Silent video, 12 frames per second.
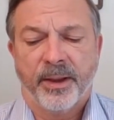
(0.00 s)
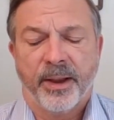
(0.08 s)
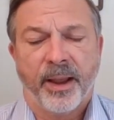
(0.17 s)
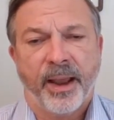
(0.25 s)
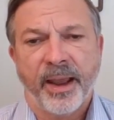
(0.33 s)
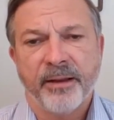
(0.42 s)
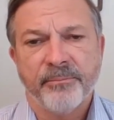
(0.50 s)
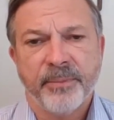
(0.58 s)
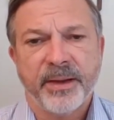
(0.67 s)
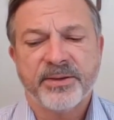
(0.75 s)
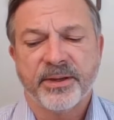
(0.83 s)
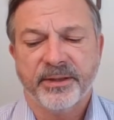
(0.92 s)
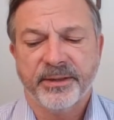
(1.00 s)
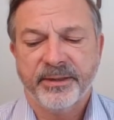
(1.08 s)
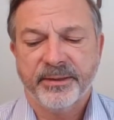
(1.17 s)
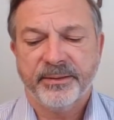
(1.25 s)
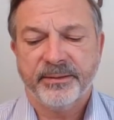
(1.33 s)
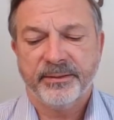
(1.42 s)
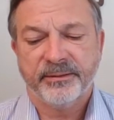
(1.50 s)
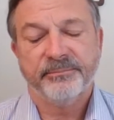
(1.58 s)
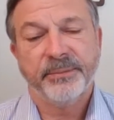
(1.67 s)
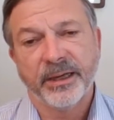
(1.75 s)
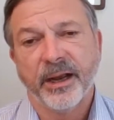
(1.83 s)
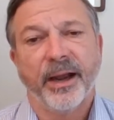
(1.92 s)
And basically,
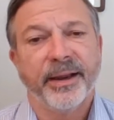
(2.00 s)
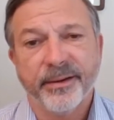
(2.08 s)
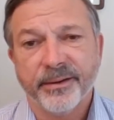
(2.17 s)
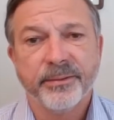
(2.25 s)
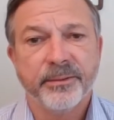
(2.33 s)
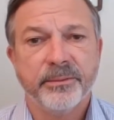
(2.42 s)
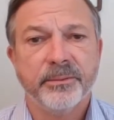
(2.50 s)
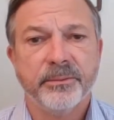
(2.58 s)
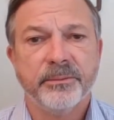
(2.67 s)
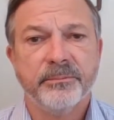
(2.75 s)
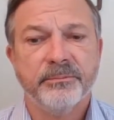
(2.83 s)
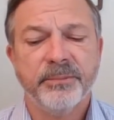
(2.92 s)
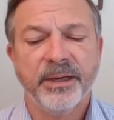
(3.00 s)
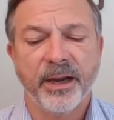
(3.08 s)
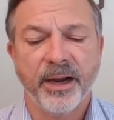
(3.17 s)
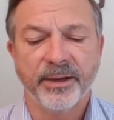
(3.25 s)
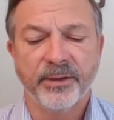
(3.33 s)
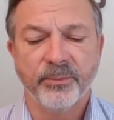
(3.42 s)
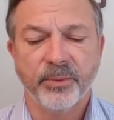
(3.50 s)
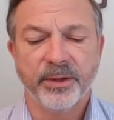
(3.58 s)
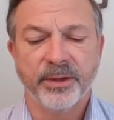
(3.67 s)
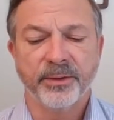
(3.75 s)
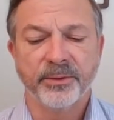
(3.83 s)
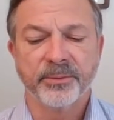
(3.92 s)
be kind. Be kind to one
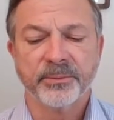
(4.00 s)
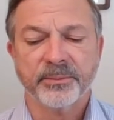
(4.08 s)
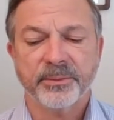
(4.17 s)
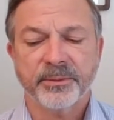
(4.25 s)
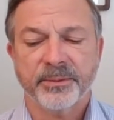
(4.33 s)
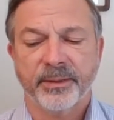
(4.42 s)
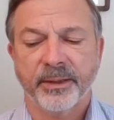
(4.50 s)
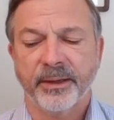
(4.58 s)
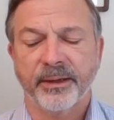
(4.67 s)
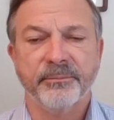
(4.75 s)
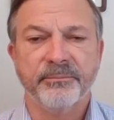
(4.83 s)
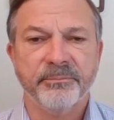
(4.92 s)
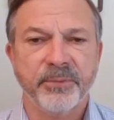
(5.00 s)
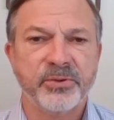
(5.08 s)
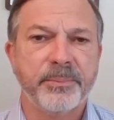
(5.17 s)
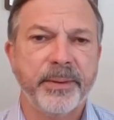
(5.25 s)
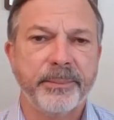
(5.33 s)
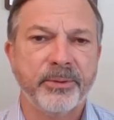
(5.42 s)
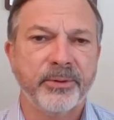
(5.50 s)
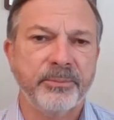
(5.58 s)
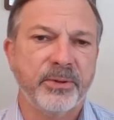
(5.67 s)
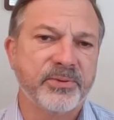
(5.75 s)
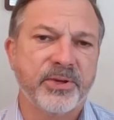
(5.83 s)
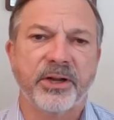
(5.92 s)
another. Most people,
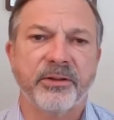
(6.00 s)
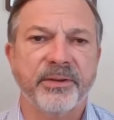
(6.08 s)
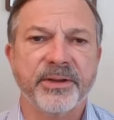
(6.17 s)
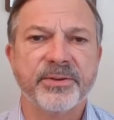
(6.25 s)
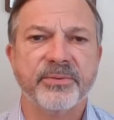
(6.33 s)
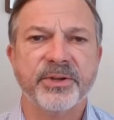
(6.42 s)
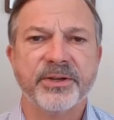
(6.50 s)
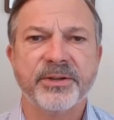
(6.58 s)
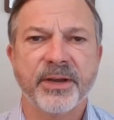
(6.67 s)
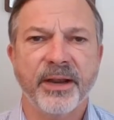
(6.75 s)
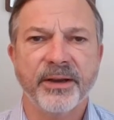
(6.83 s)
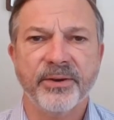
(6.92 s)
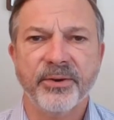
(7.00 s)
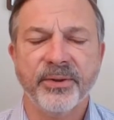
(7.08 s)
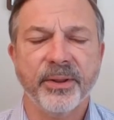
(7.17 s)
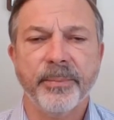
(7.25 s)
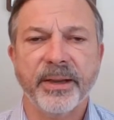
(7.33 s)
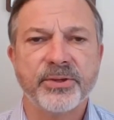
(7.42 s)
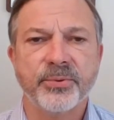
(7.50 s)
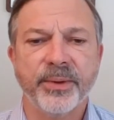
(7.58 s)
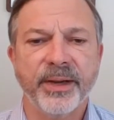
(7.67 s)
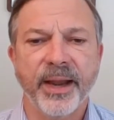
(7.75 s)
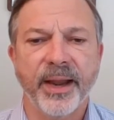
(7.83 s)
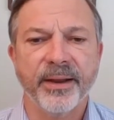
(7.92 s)
most all of us, are just kind of doing the best we
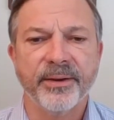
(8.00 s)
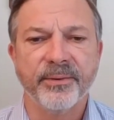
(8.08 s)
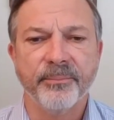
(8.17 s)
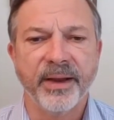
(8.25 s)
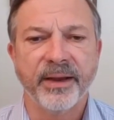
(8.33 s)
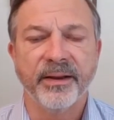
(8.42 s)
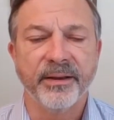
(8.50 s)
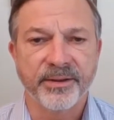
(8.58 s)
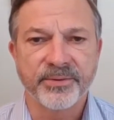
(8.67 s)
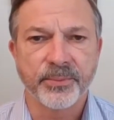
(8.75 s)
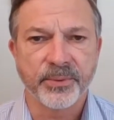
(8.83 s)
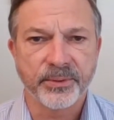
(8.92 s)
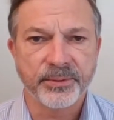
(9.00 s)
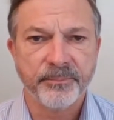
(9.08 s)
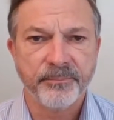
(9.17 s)
can to make it in this world.